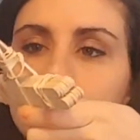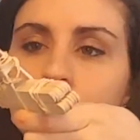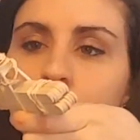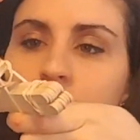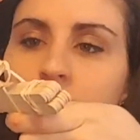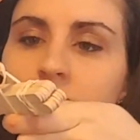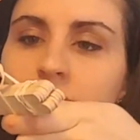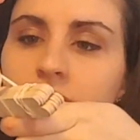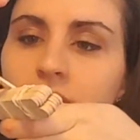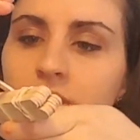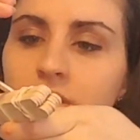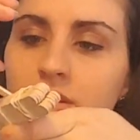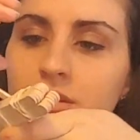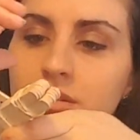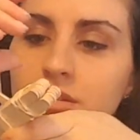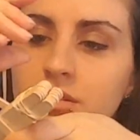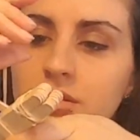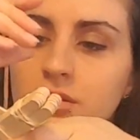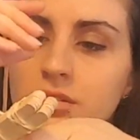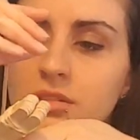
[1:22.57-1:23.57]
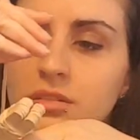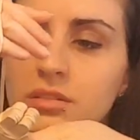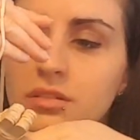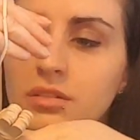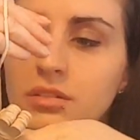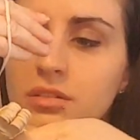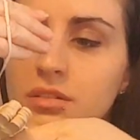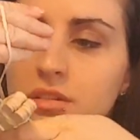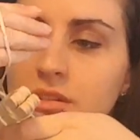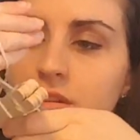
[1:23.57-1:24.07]
twist it
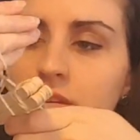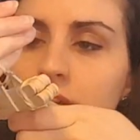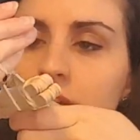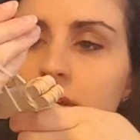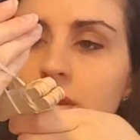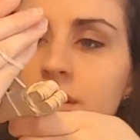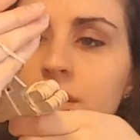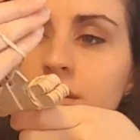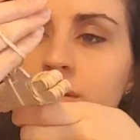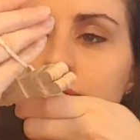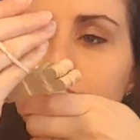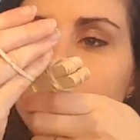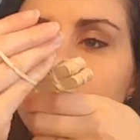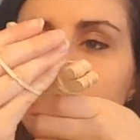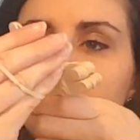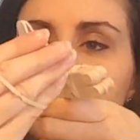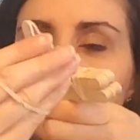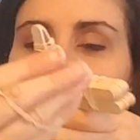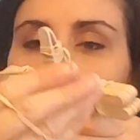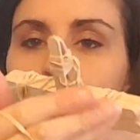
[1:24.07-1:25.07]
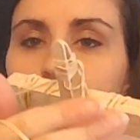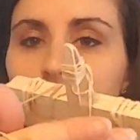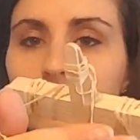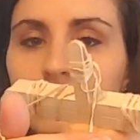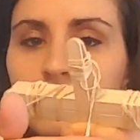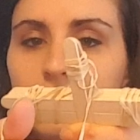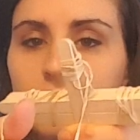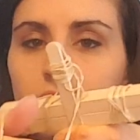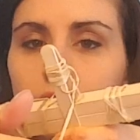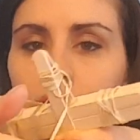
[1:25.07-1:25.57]
and wrap it around
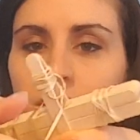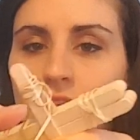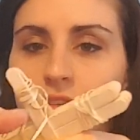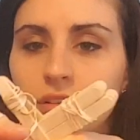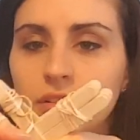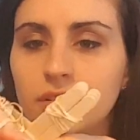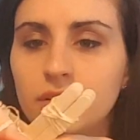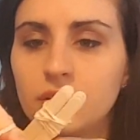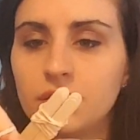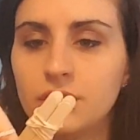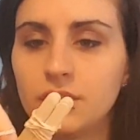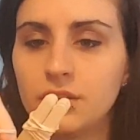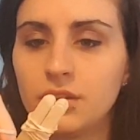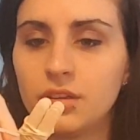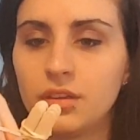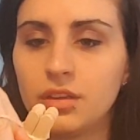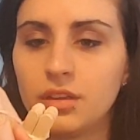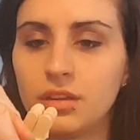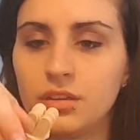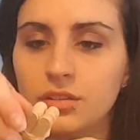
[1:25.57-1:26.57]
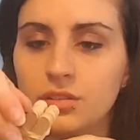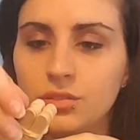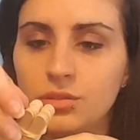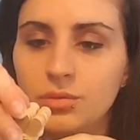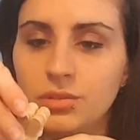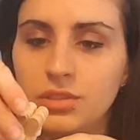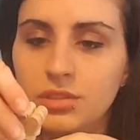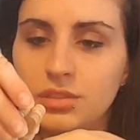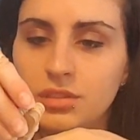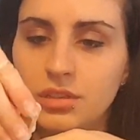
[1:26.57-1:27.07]
here and
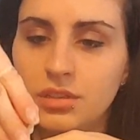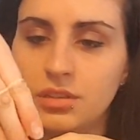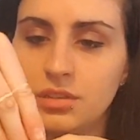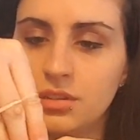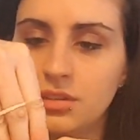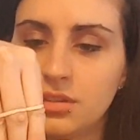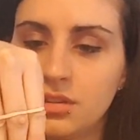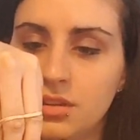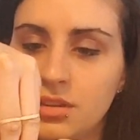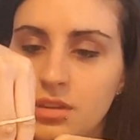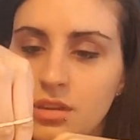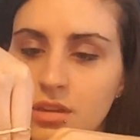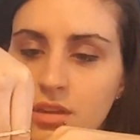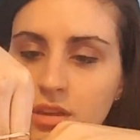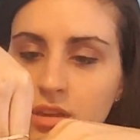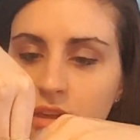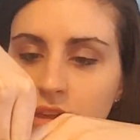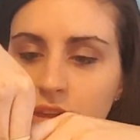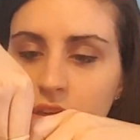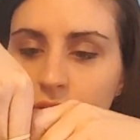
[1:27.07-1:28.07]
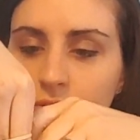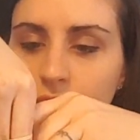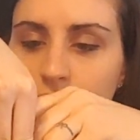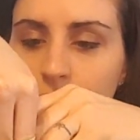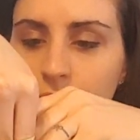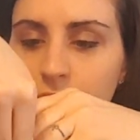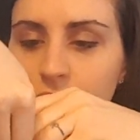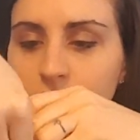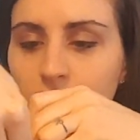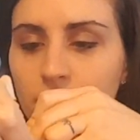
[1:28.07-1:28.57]
twist it and
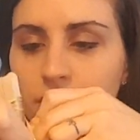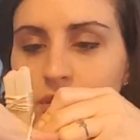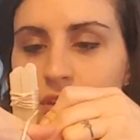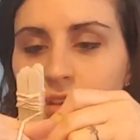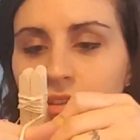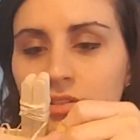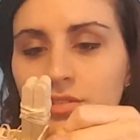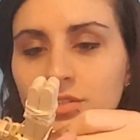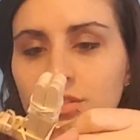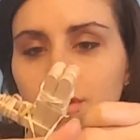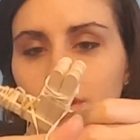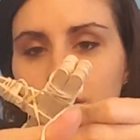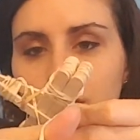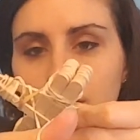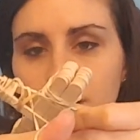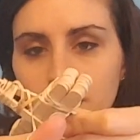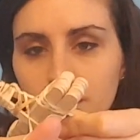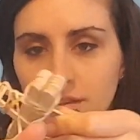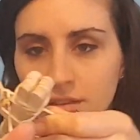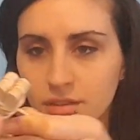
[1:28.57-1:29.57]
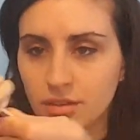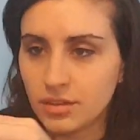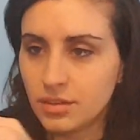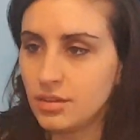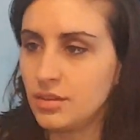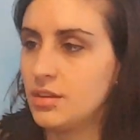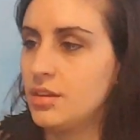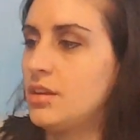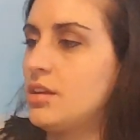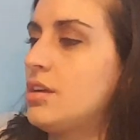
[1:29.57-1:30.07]
wrap it around the other side
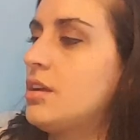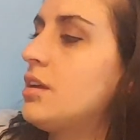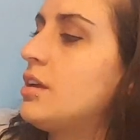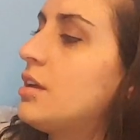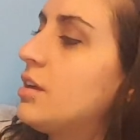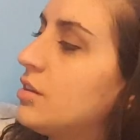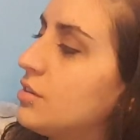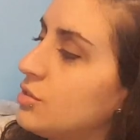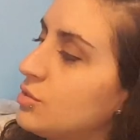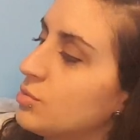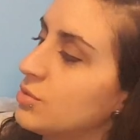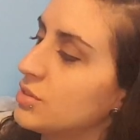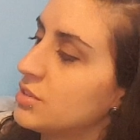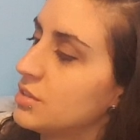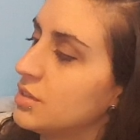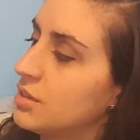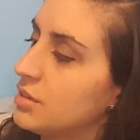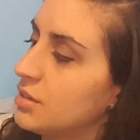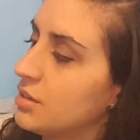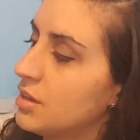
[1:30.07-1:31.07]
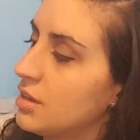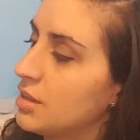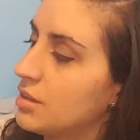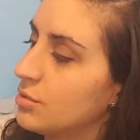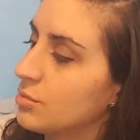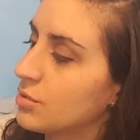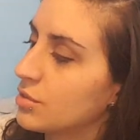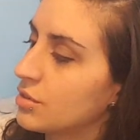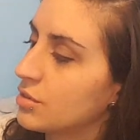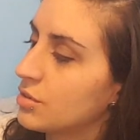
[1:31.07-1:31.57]
and twist it. And
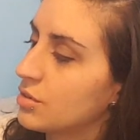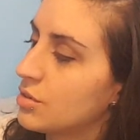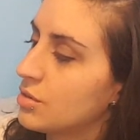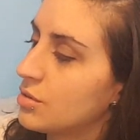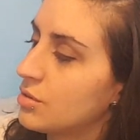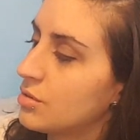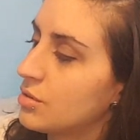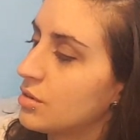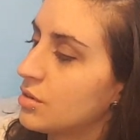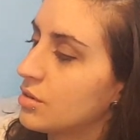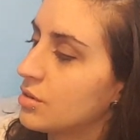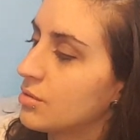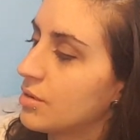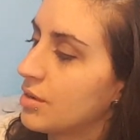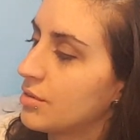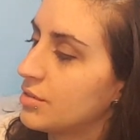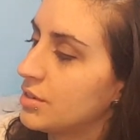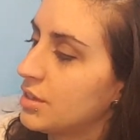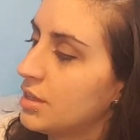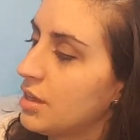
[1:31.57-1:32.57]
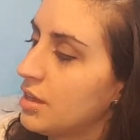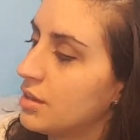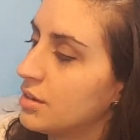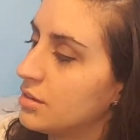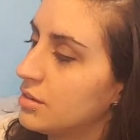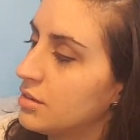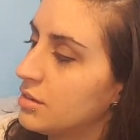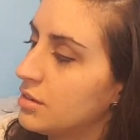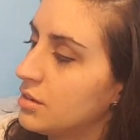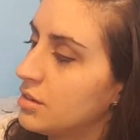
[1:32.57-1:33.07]
then we're going to go around
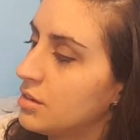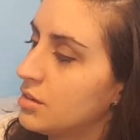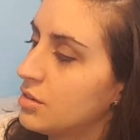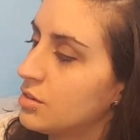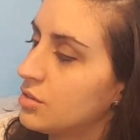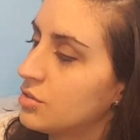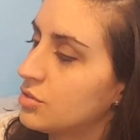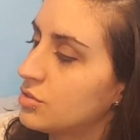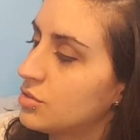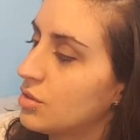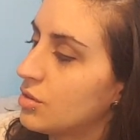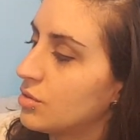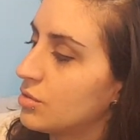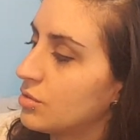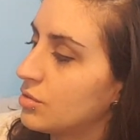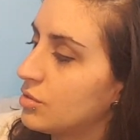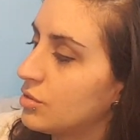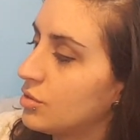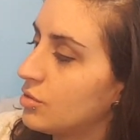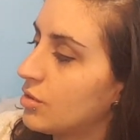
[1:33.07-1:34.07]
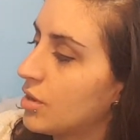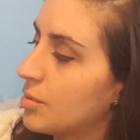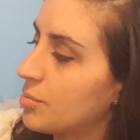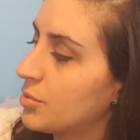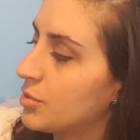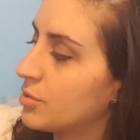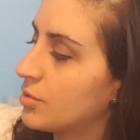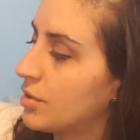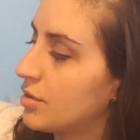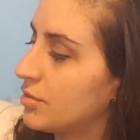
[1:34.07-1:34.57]
again. So you wrap
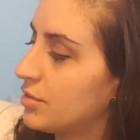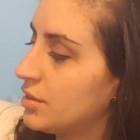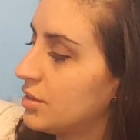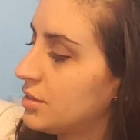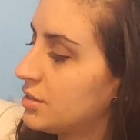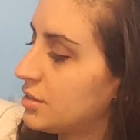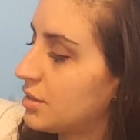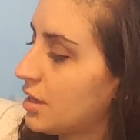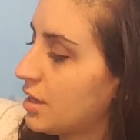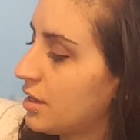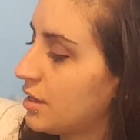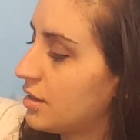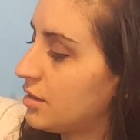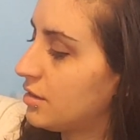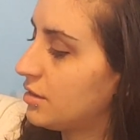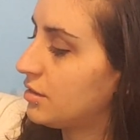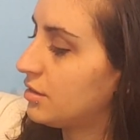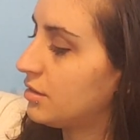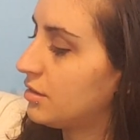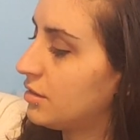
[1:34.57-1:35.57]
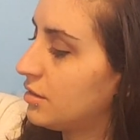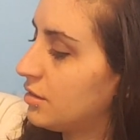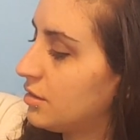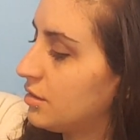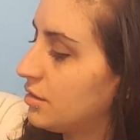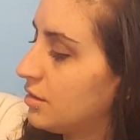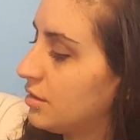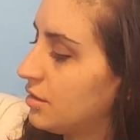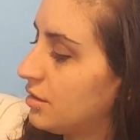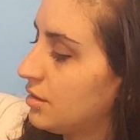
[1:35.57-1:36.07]
it around this side
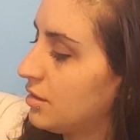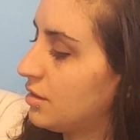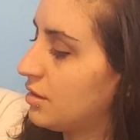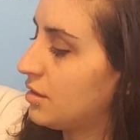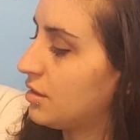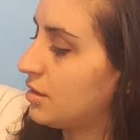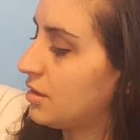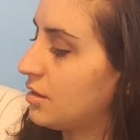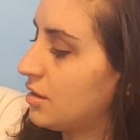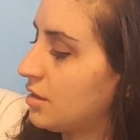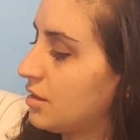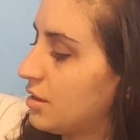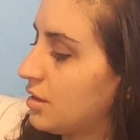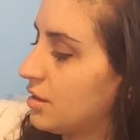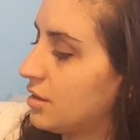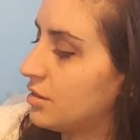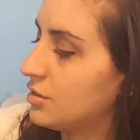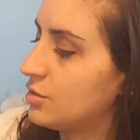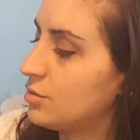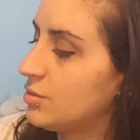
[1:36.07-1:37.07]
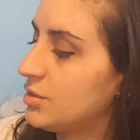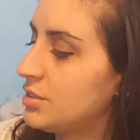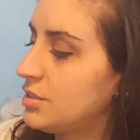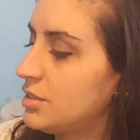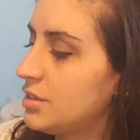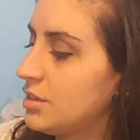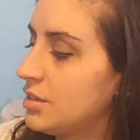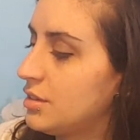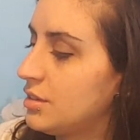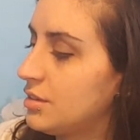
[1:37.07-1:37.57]
and twist
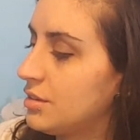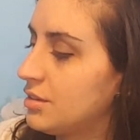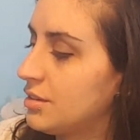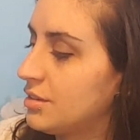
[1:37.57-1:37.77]
it,